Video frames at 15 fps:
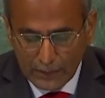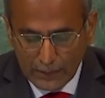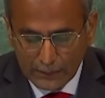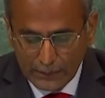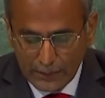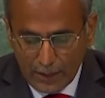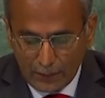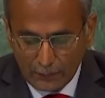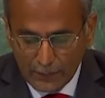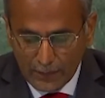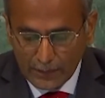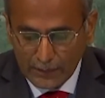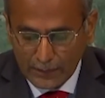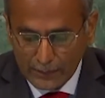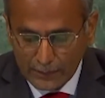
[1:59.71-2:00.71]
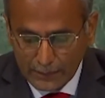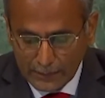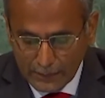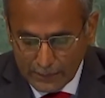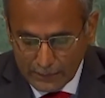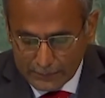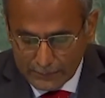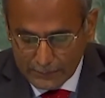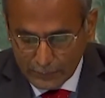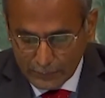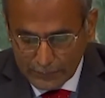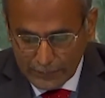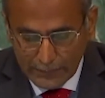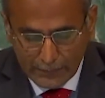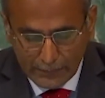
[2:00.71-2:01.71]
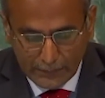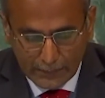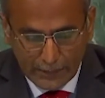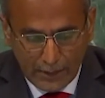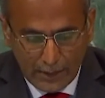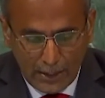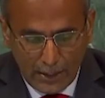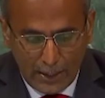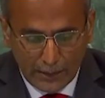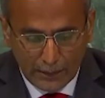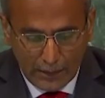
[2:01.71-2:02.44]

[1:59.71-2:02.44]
the Afghan Red Crescent Society, and